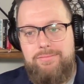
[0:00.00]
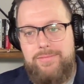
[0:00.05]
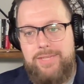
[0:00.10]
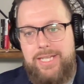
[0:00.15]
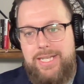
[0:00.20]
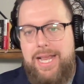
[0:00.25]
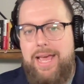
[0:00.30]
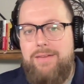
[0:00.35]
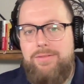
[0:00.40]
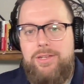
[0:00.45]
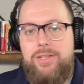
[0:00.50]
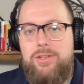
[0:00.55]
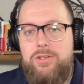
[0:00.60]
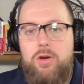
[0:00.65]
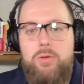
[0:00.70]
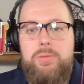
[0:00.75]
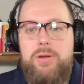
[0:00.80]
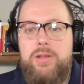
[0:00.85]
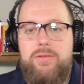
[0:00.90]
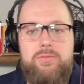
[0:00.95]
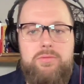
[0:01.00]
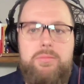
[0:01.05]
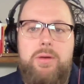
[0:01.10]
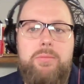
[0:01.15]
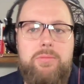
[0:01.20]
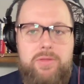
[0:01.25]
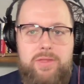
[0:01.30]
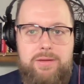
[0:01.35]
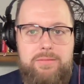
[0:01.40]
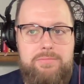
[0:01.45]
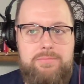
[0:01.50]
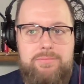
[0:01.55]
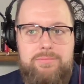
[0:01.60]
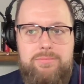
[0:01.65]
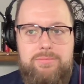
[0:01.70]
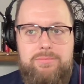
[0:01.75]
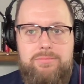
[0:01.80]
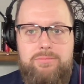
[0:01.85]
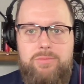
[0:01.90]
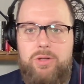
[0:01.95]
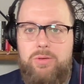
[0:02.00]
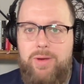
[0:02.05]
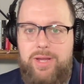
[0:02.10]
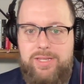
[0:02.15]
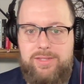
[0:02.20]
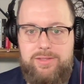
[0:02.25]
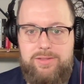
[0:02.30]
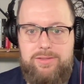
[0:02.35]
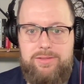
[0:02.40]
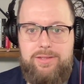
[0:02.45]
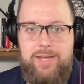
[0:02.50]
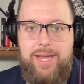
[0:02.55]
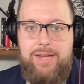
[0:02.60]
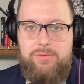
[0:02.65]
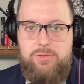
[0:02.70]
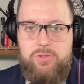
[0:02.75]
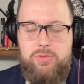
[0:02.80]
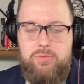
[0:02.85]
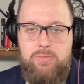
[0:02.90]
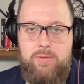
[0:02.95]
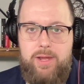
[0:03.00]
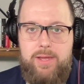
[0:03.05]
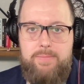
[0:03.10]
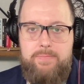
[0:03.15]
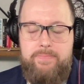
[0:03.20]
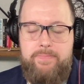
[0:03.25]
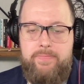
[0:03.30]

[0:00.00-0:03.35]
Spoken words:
and having nobody remember them. What a waste. Ouch, right?